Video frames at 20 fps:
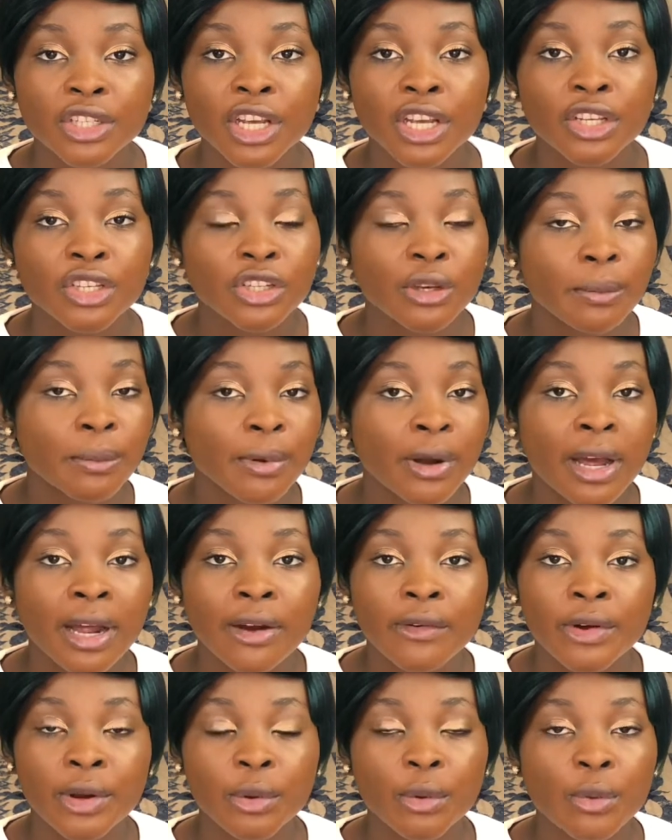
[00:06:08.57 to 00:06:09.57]
change your
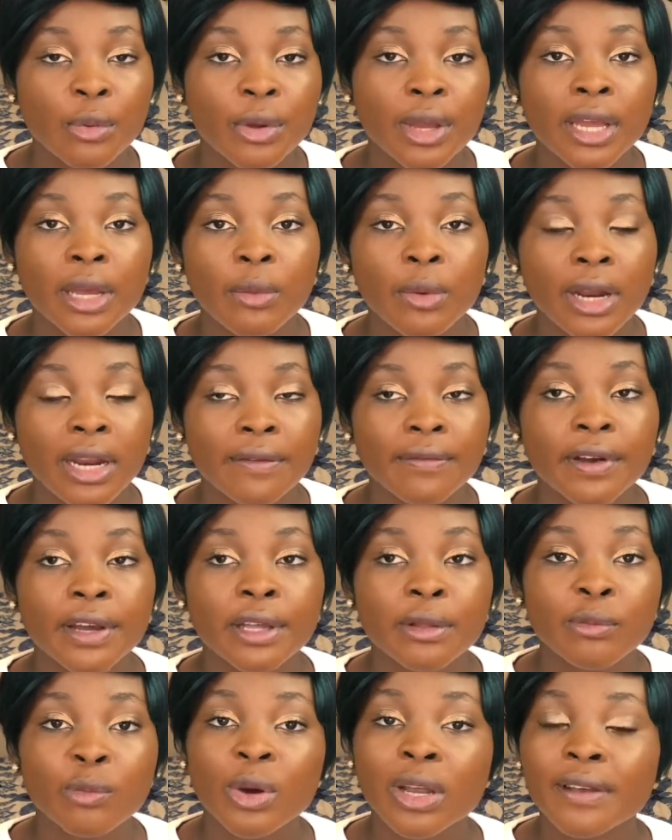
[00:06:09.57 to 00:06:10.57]
bra real quick,
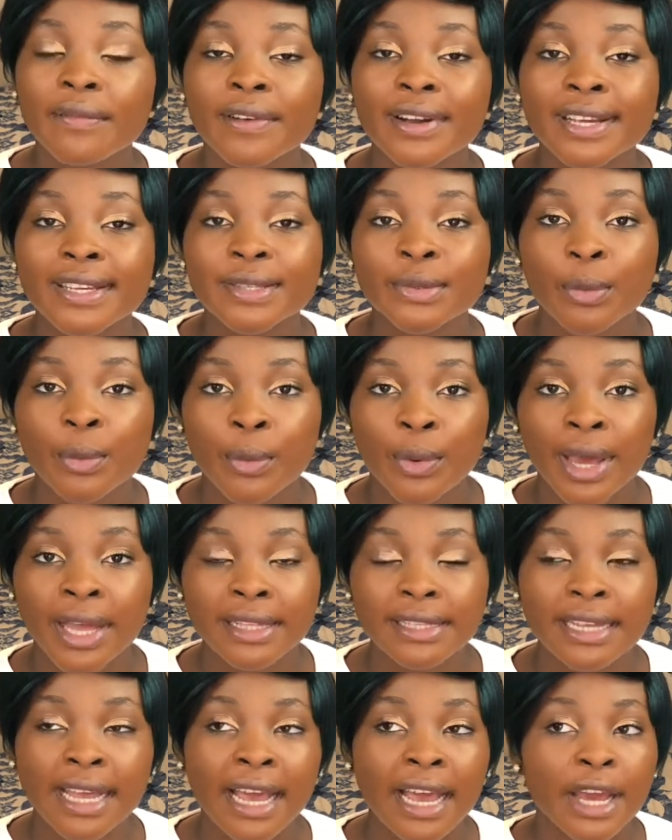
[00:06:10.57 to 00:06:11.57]
whatever is
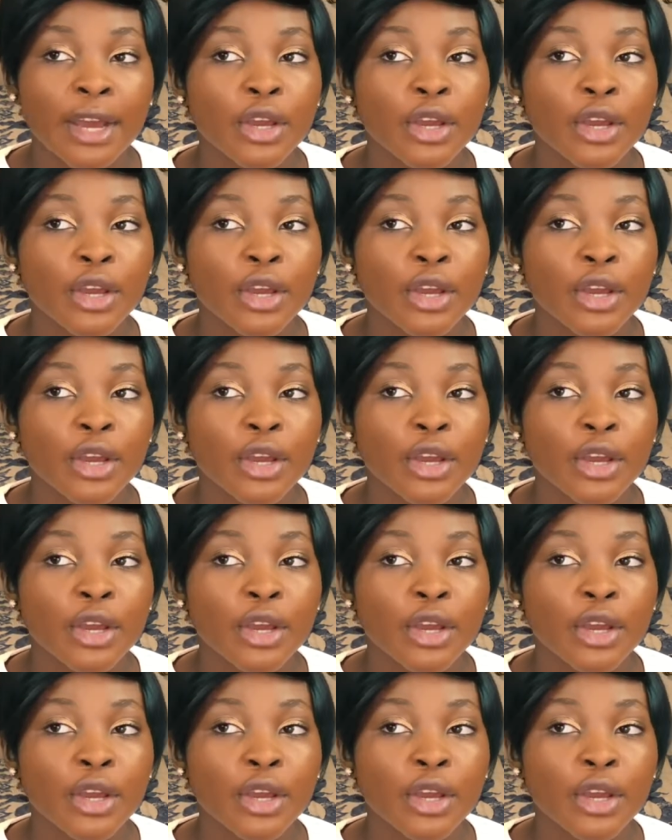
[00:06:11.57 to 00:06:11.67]
wet.